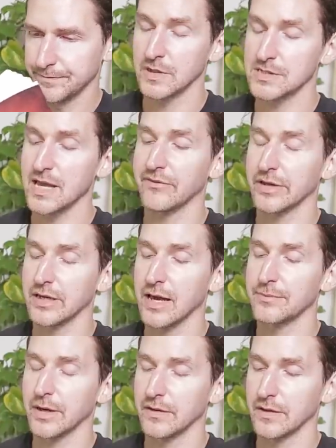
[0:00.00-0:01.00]
He's having a
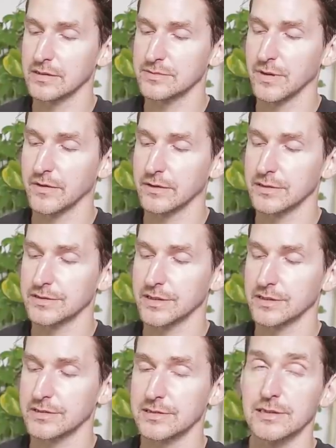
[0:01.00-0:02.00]
nightmare that his mother is
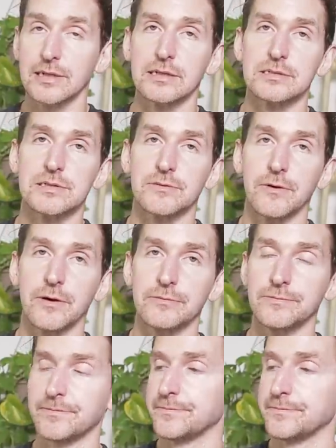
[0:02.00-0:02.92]
slitting his throat.